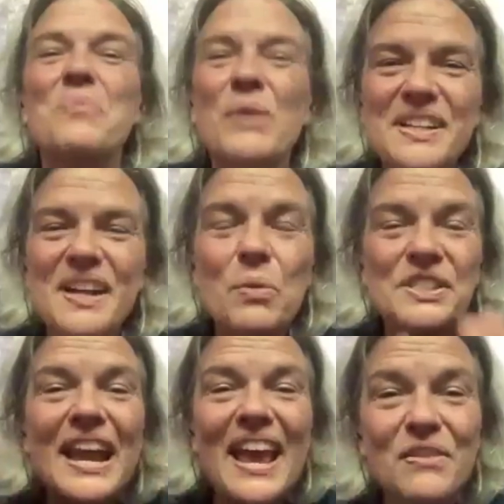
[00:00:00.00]
All right,
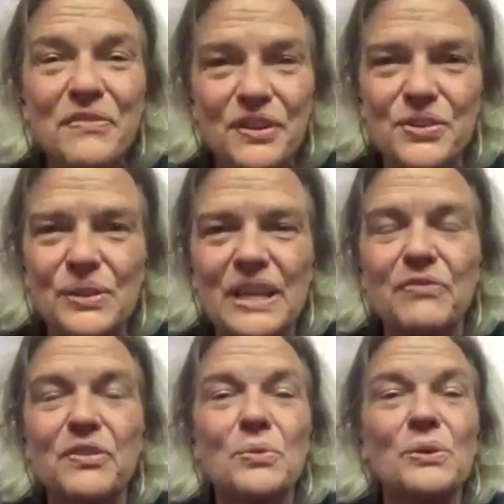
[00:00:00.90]
what's ahead for you? Like
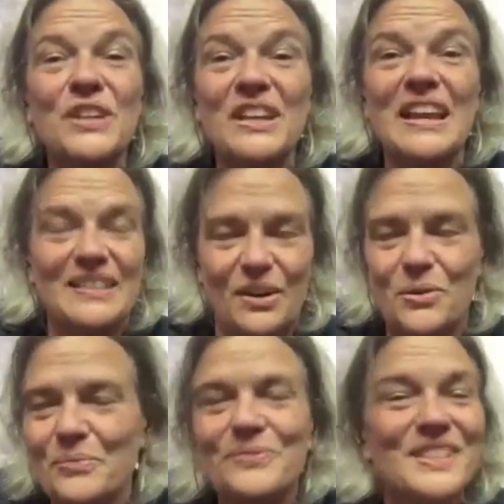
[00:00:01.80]
if you were looking at,
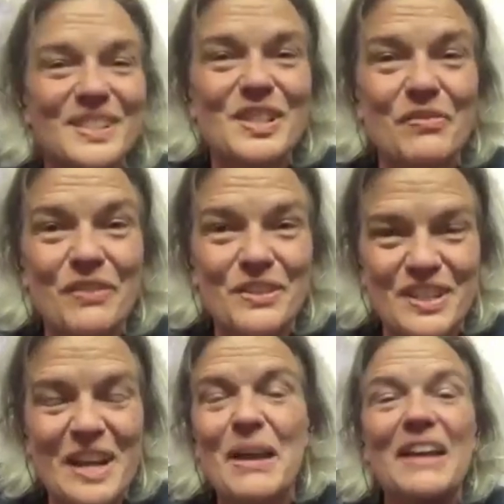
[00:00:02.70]
this is the
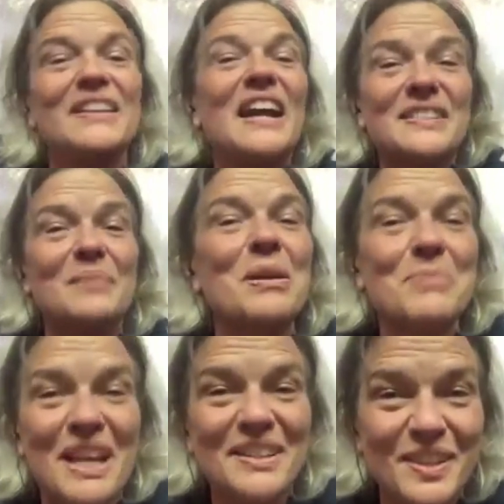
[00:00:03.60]
first time, I
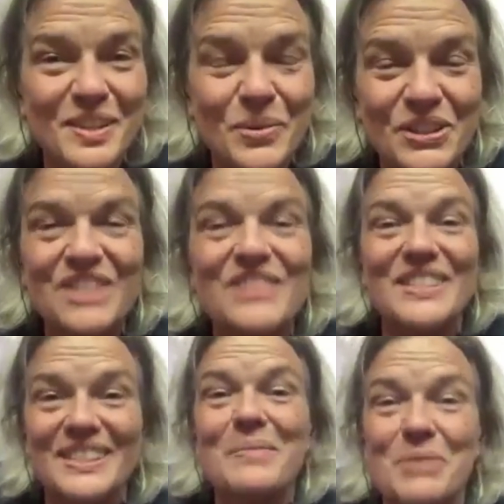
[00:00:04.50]
sometimes ask this question, and
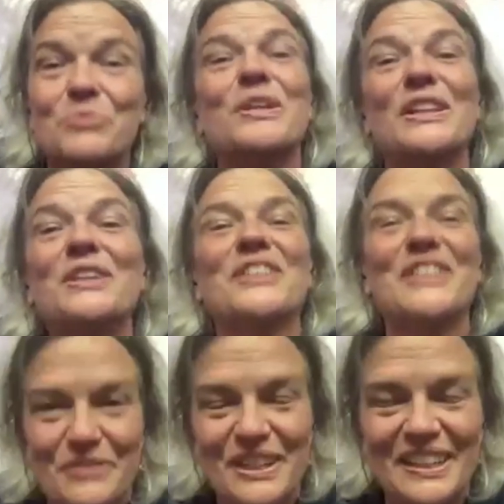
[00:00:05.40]
this time it's really,
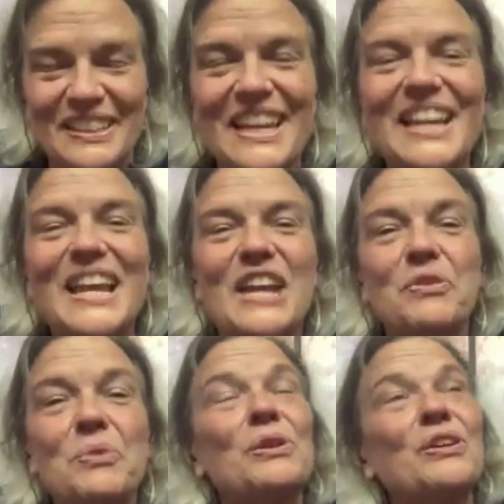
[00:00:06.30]
really fitting.
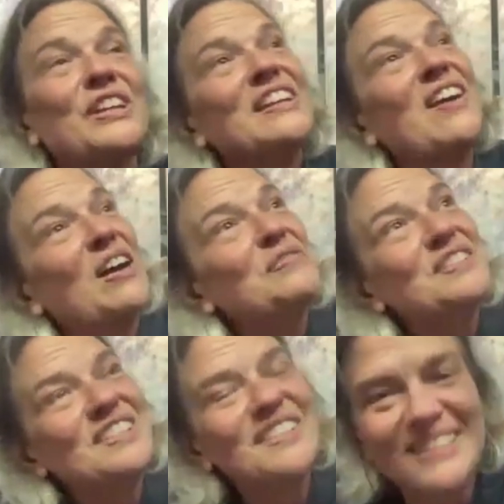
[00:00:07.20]
If you were looking off
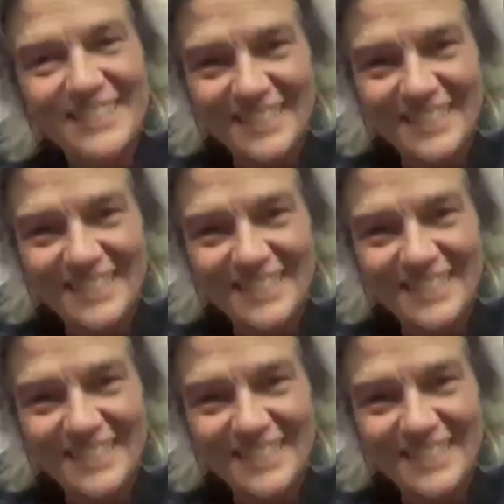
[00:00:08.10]
into the